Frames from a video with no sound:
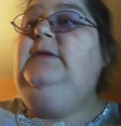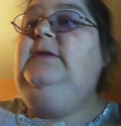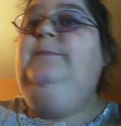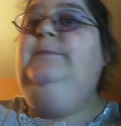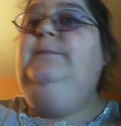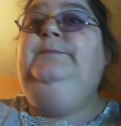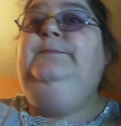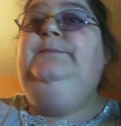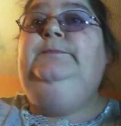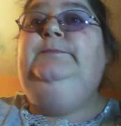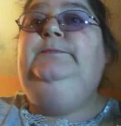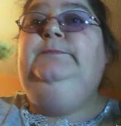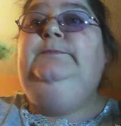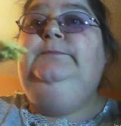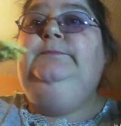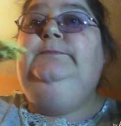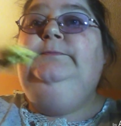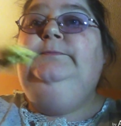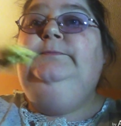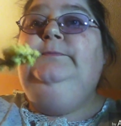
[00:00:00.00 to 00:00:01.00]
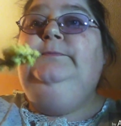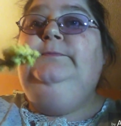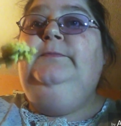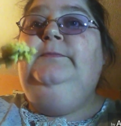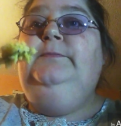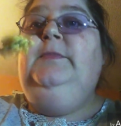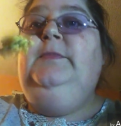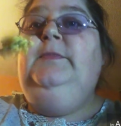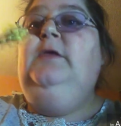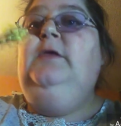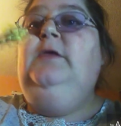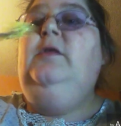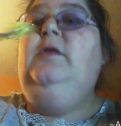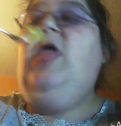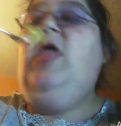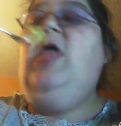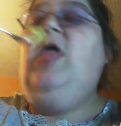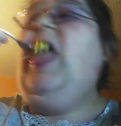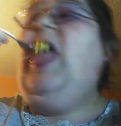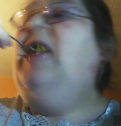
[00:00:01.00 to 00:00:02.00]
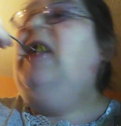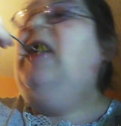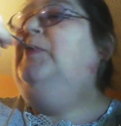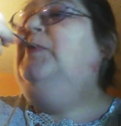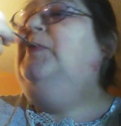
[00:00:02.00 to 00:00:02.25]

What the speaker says: Nobody speaks.